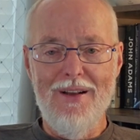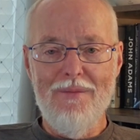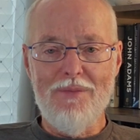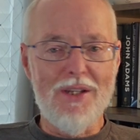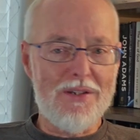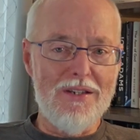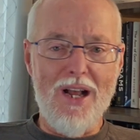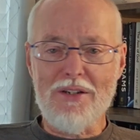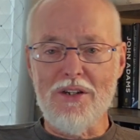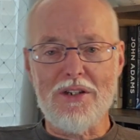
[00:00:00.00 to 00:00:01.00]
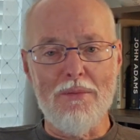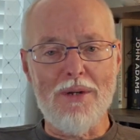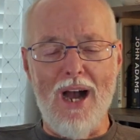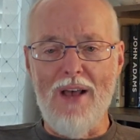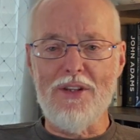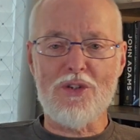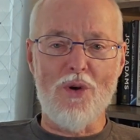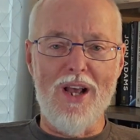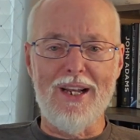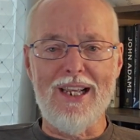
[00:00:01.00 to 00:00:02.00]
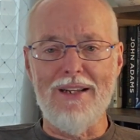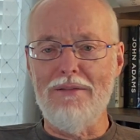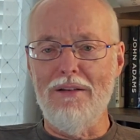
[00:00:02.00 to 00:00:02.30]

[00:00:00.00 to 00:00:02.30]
This is not just some guy that's trying to get,